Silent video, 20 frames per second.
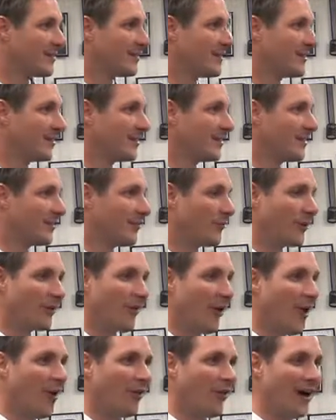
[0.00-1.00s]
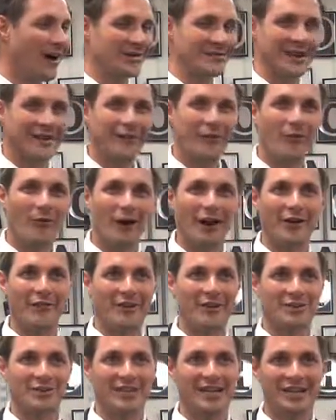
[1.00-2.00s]
We were all lost. Every one of
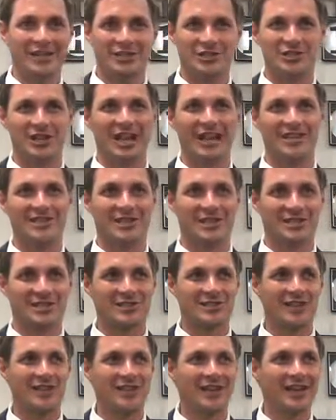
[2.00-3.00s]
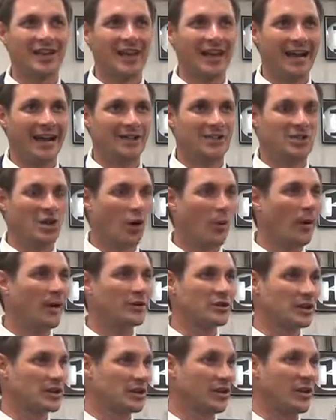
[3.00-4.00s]
us needs Jesus. And so
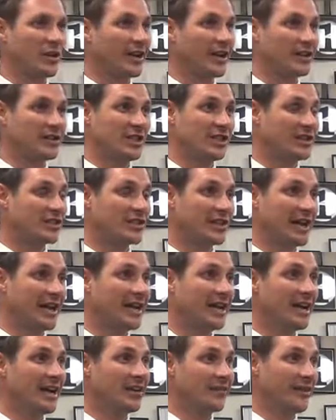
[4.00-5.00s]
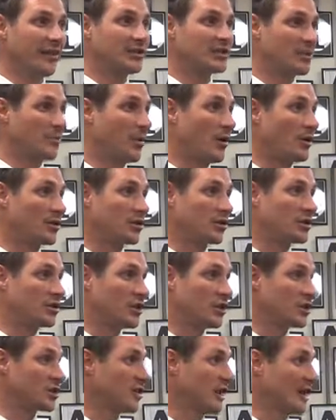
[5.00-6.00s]
we'll just look at you and say, there's a person
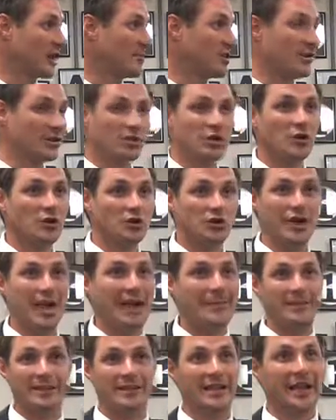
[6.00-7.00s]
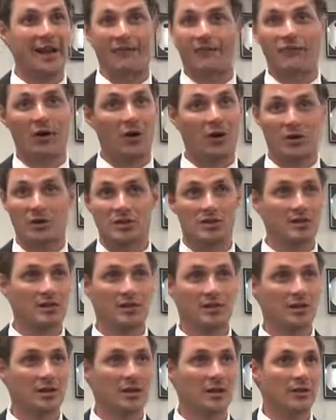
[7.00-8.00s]
just like me. There's no shame in that, folks.
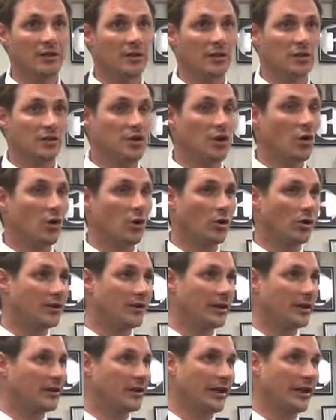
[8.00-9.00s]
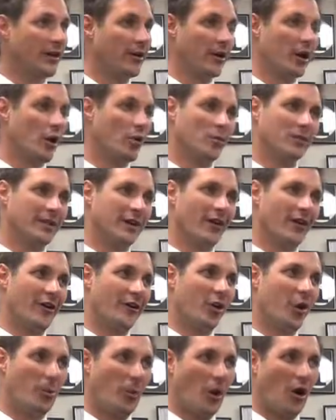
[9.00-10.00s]
There's no, there, there are no, there are
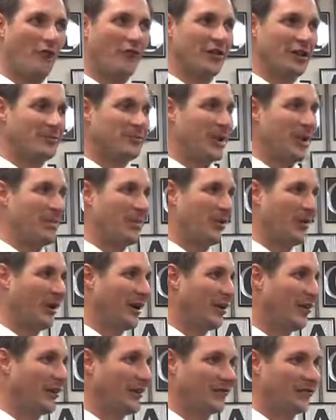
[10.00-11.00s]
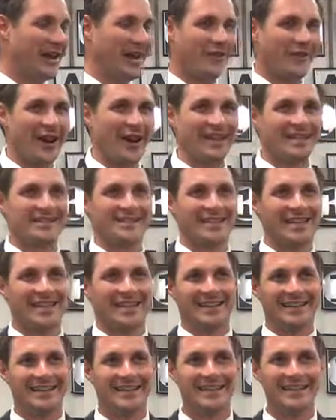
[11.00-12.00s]
no perfect people here that have never had
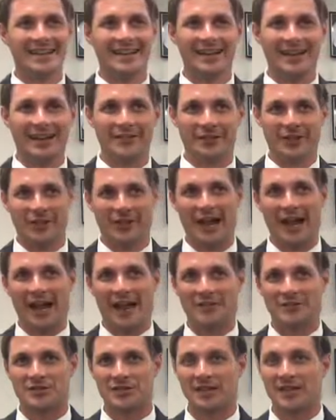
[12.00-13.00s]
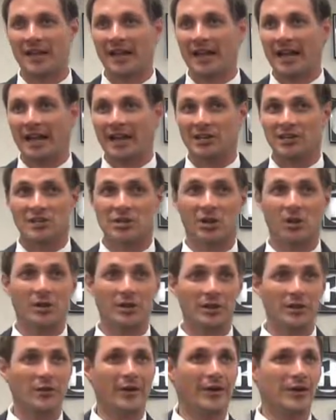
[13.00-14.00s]
sin in their lives. And so
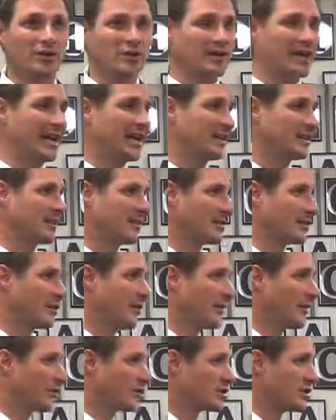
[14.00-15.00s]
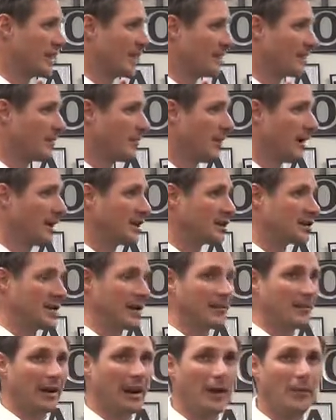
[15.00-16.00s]
you understand, you understand the
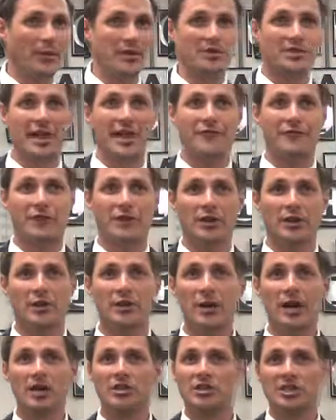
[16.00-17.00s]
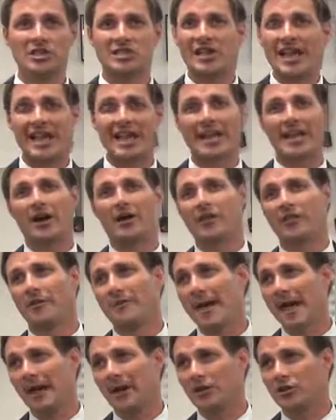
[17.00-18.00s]
mindset. But I would say for you, just take care of the
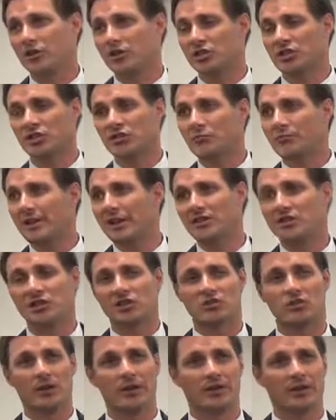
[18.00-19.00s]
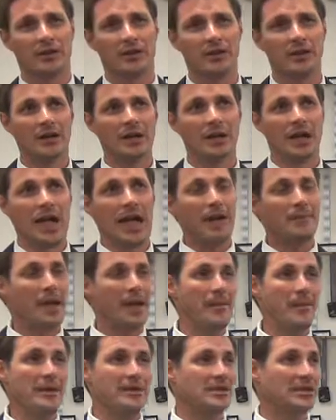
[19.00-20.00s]
matter. Just do business with it. Hey,
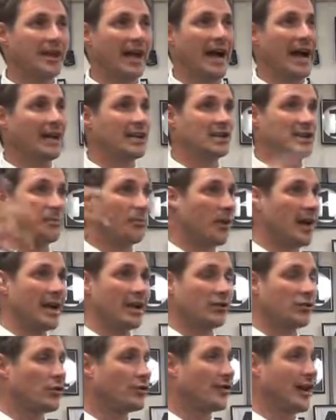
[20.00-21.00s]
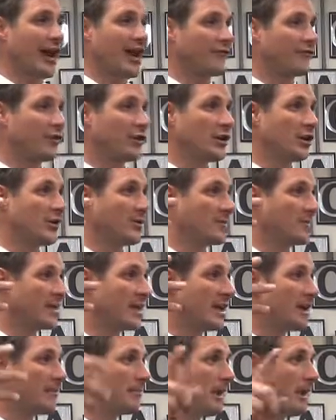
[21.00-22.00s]
maybe tonight is a breakthrough night for you.
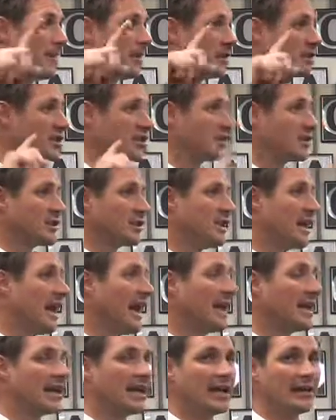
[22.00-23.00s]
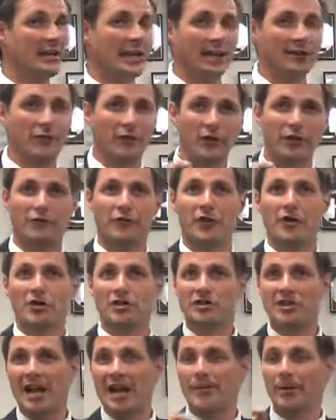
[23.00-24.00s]
Maybe this is a night that for the
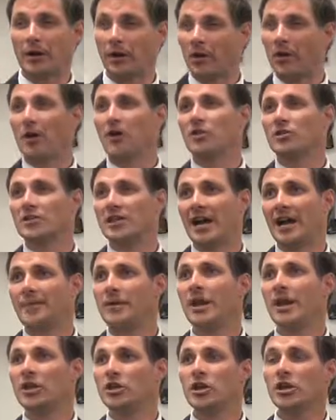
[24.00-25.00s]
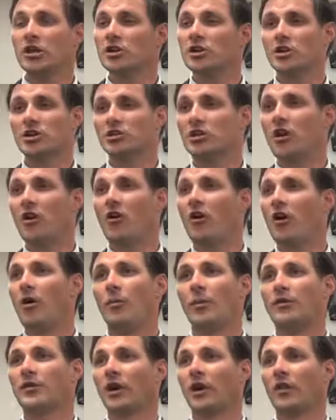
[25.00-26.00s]
first time in a long time, you can just go
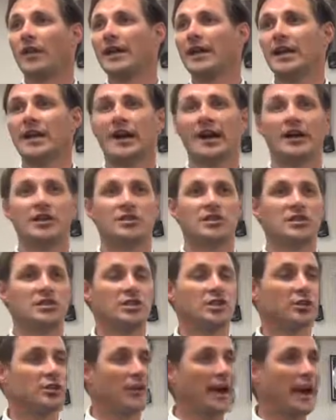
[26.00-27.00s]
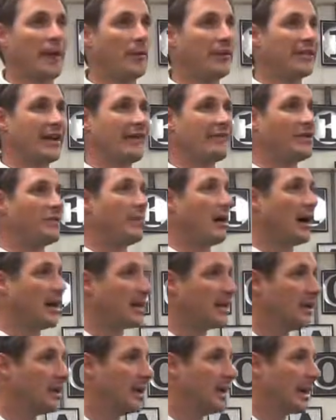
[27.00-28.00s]
home with a clean conscience and you're right with
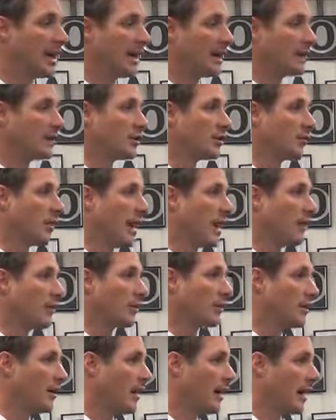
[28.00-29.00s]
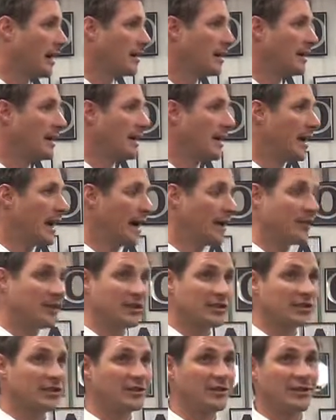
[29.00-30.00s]
everybody and you're right with God. And
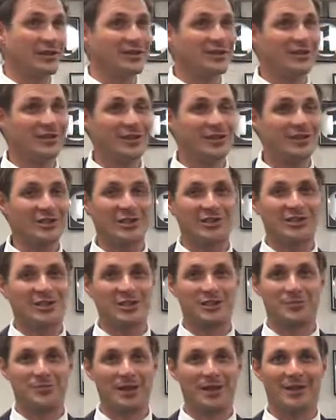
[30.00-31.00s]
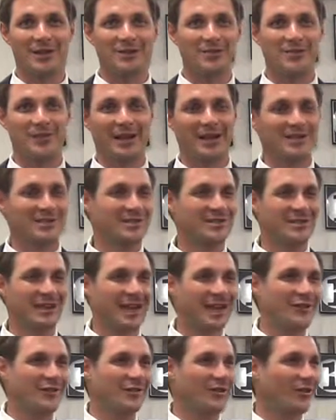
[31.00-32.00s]
this is just, this could just be the best
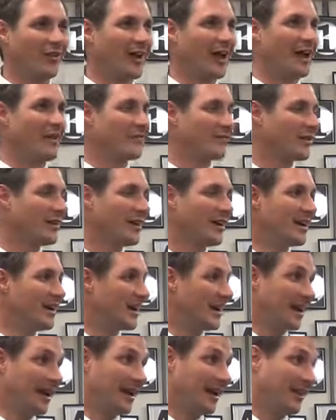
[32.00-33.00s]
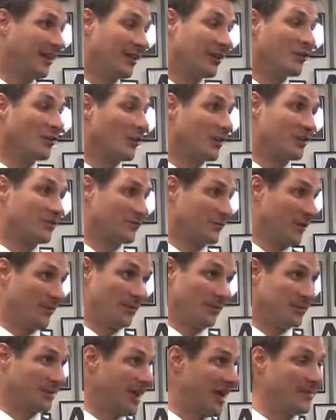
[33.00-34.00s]
day of your life, uh, literally from
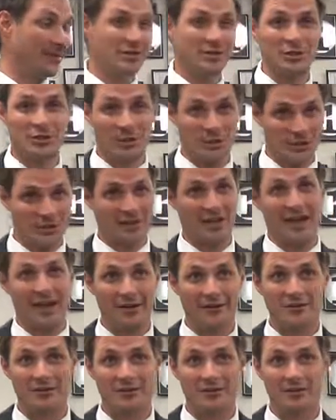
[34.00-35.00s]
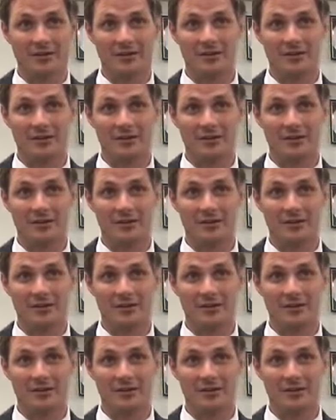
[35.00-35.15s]
the time that you were saved.